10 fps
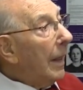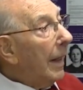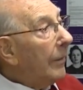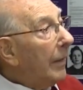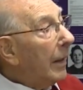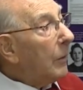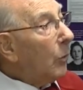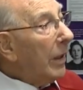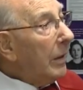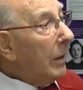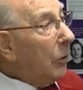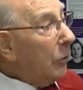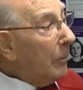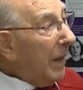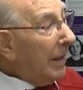and then when you
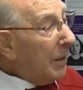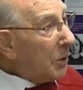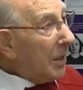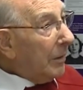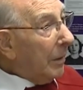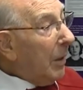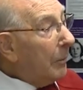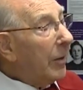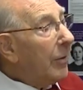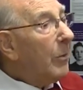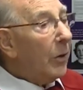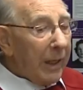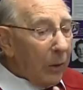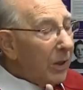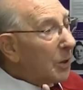could barely see them, and bear in
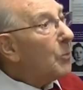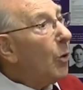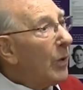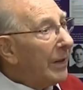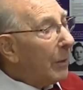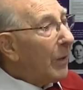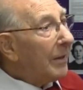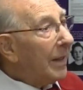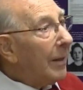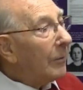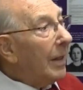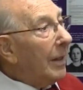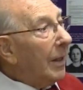mind they're quite small when they went down,